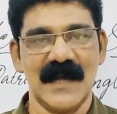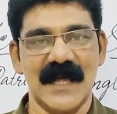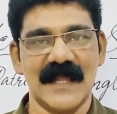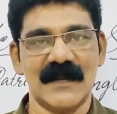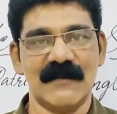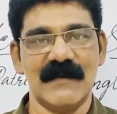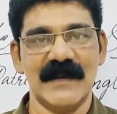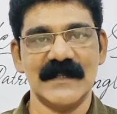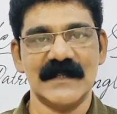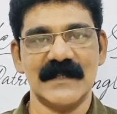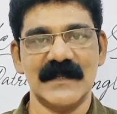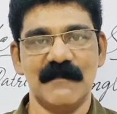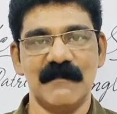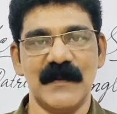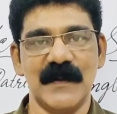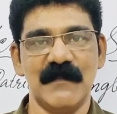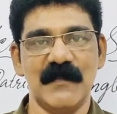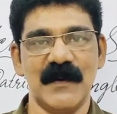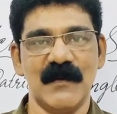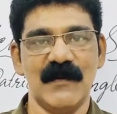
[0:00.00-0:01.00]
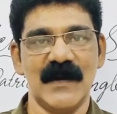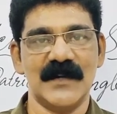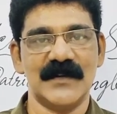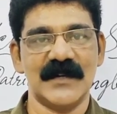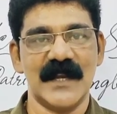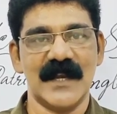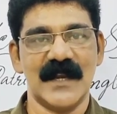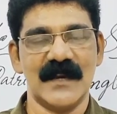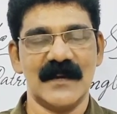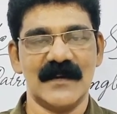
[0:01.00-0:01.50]
Otherwise, the people will
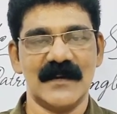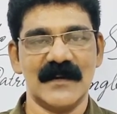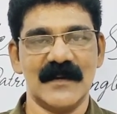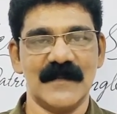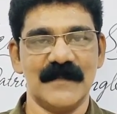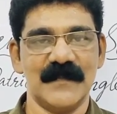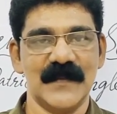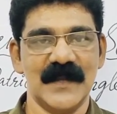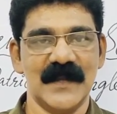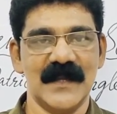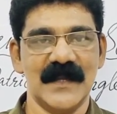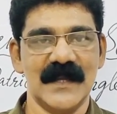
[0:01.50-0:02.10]
take it up.